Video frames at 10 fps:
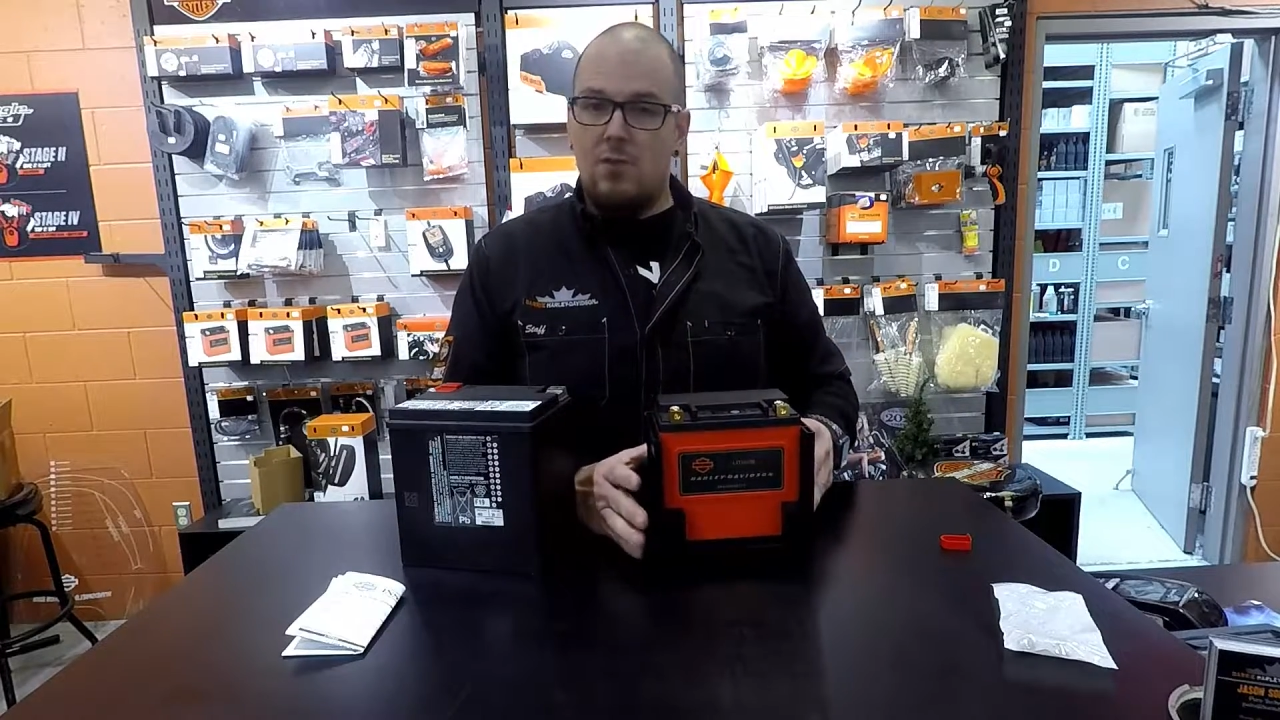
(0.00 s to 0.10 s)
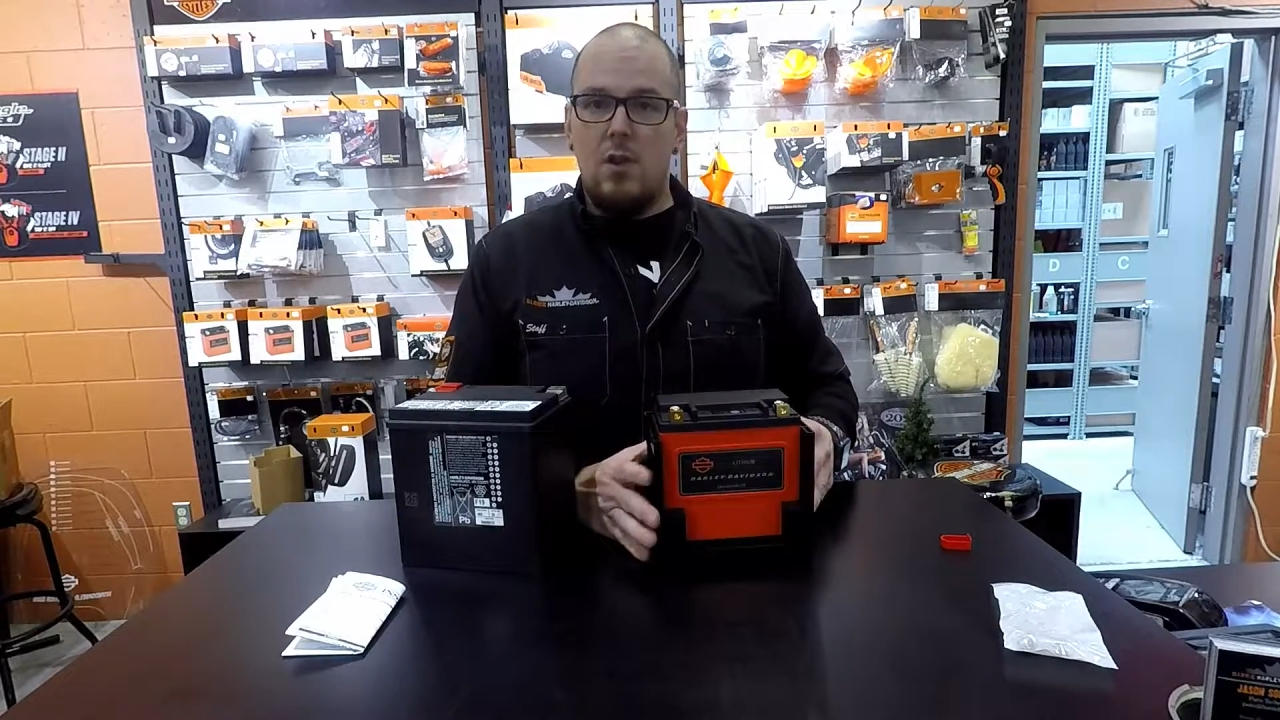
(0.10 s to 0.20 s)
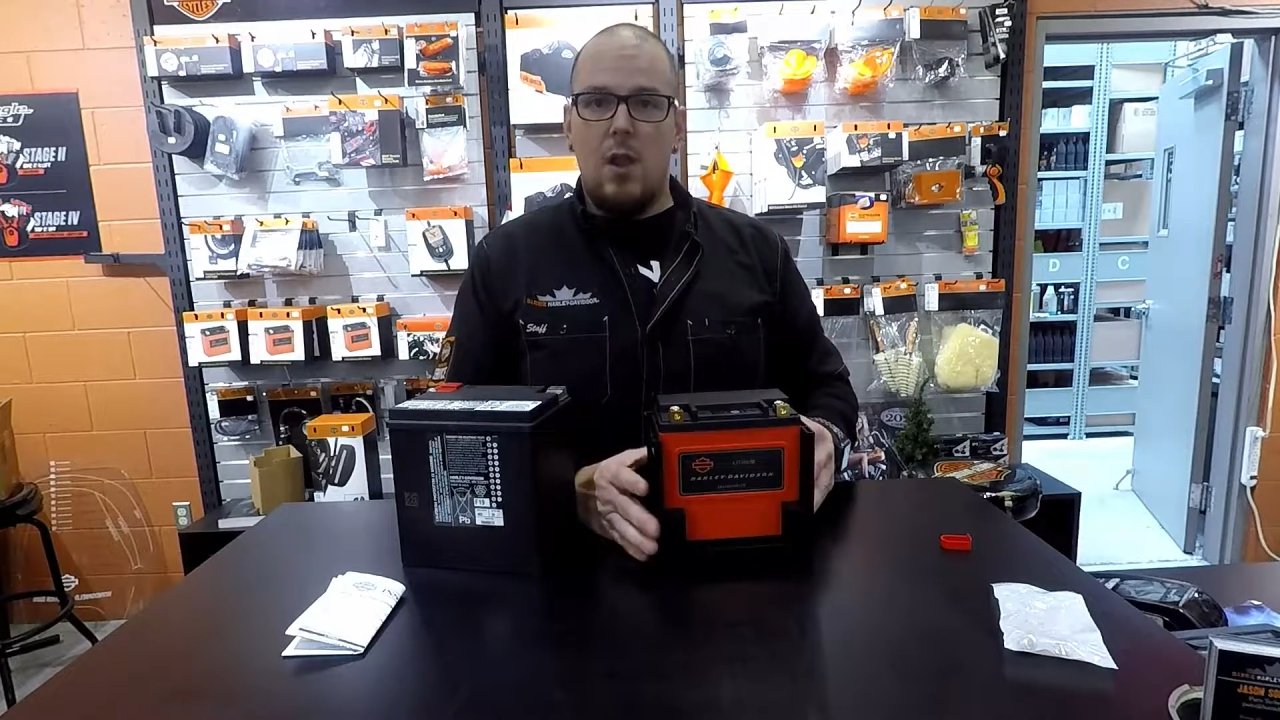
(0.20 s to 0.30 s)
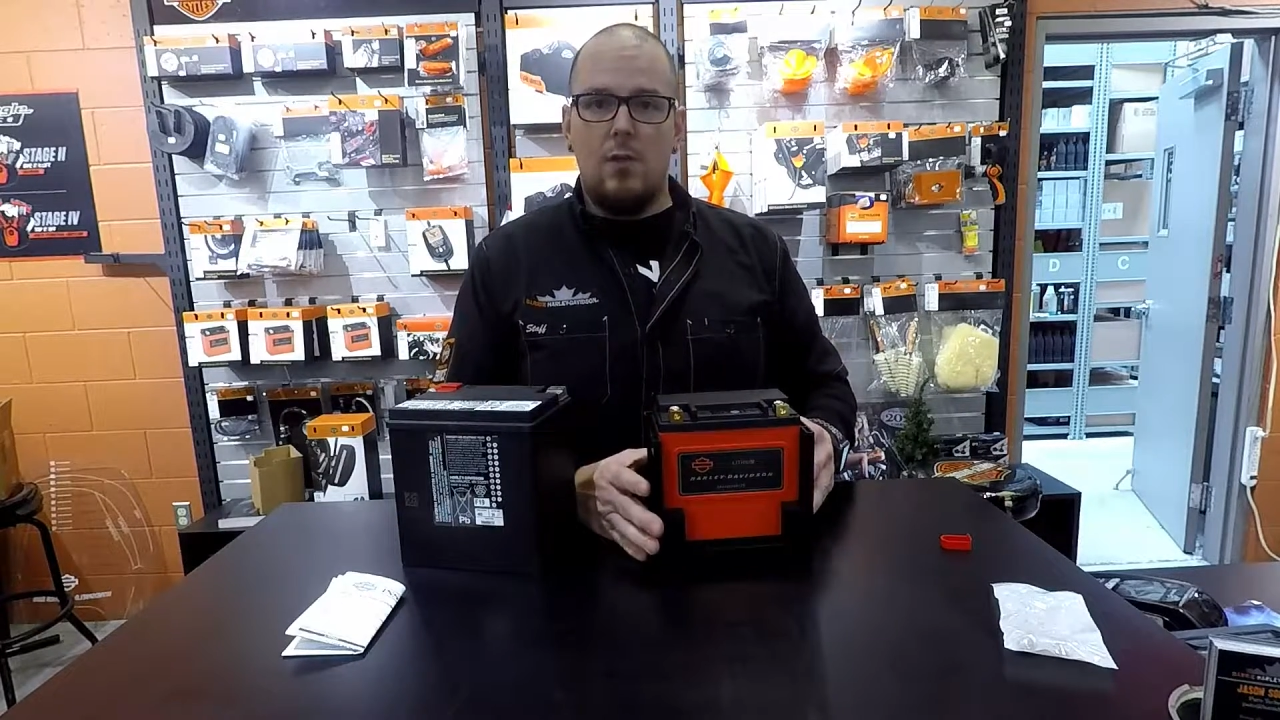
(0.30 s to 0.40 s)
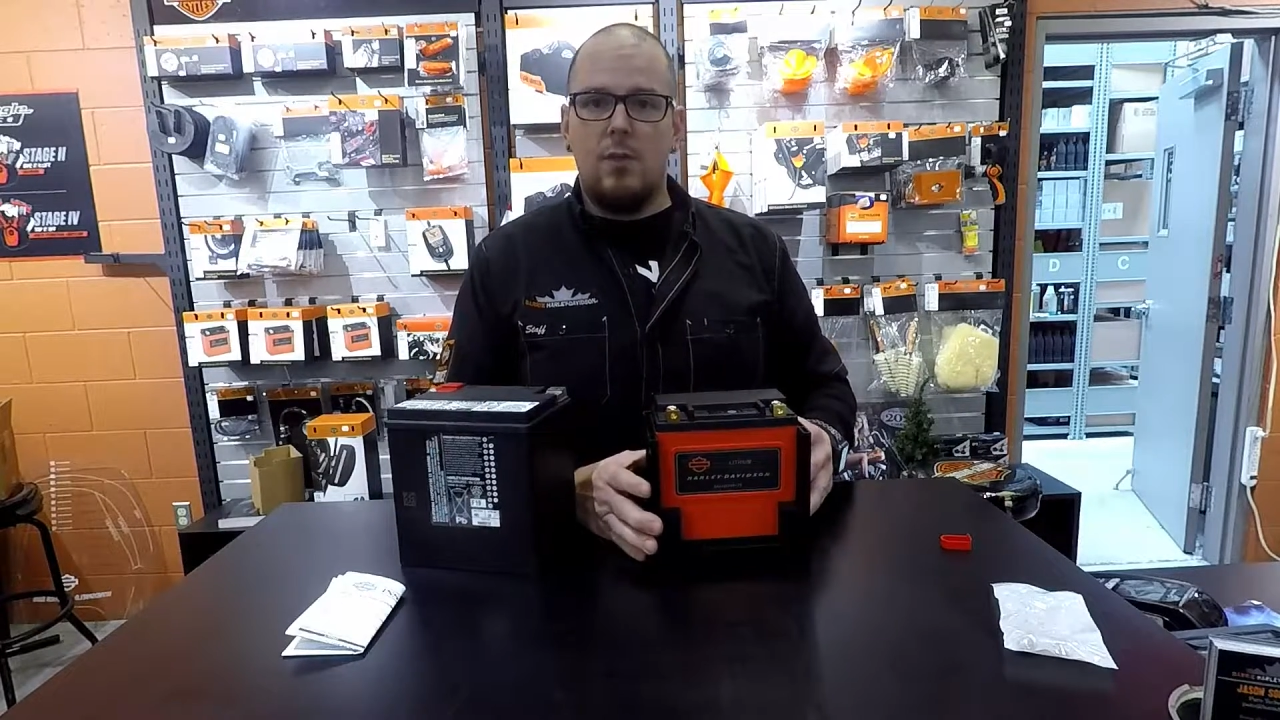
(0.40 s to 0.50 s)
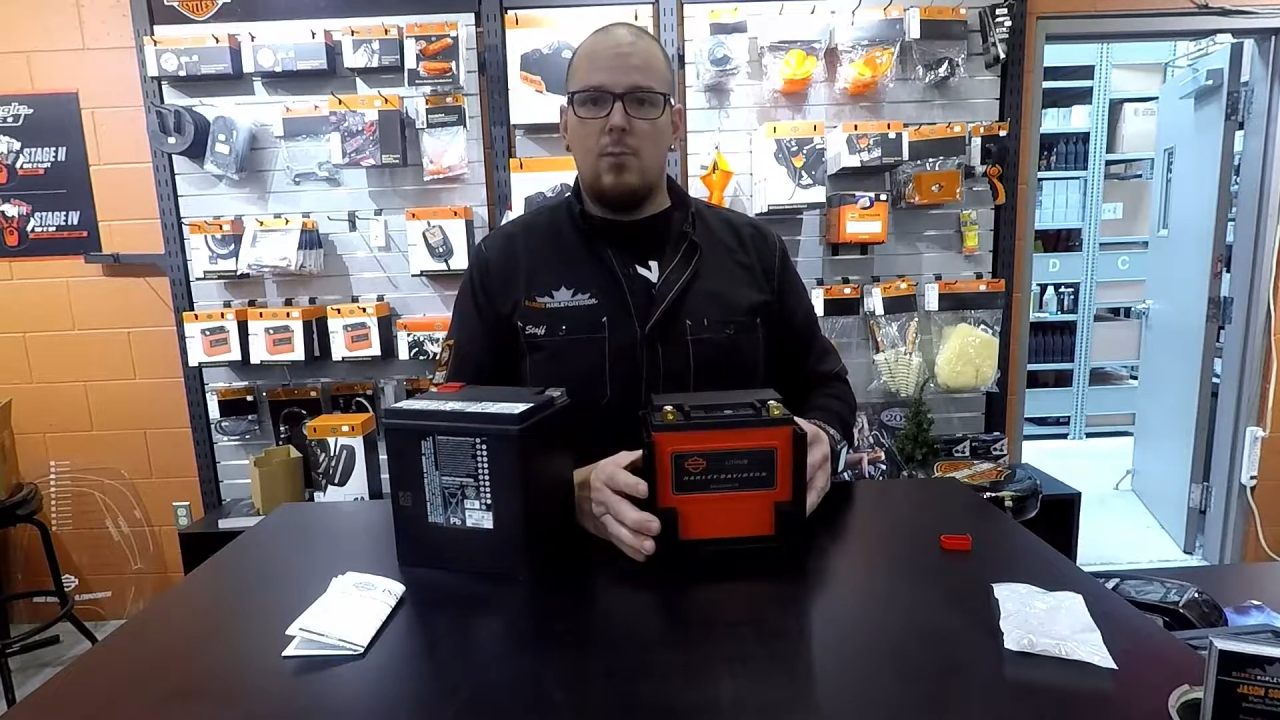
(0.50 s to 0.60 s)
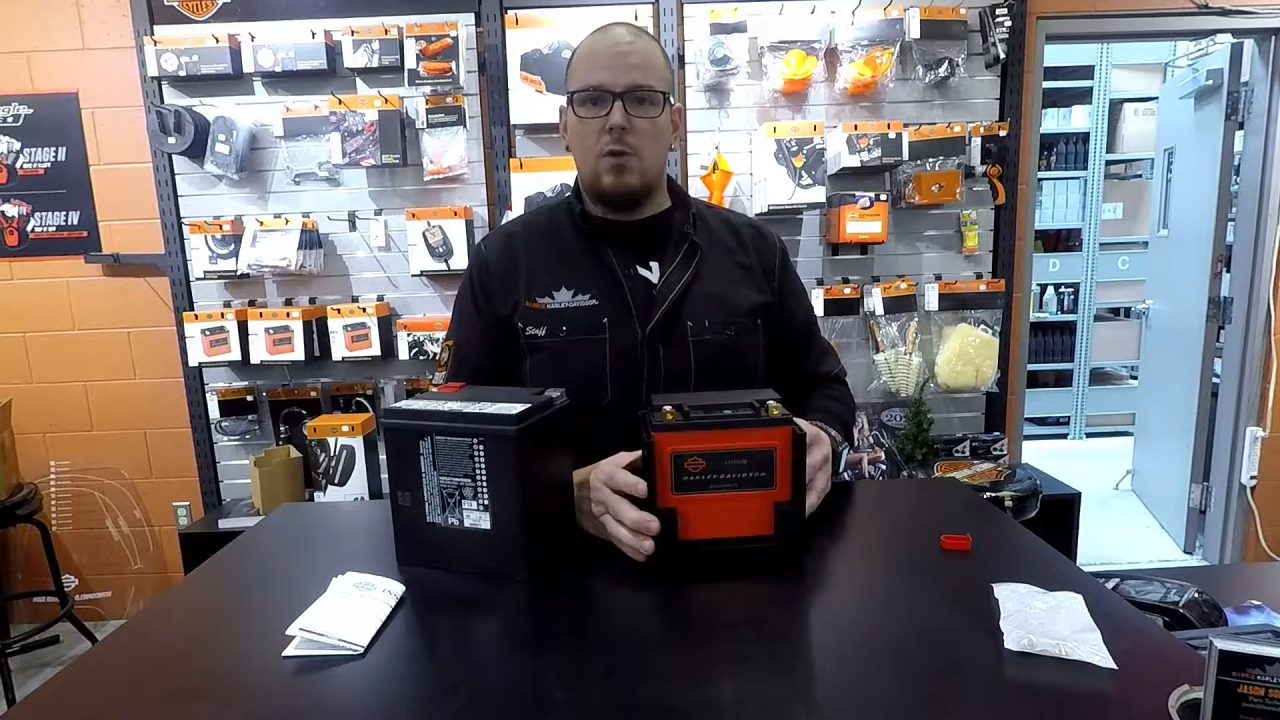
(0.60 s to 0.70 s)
nothing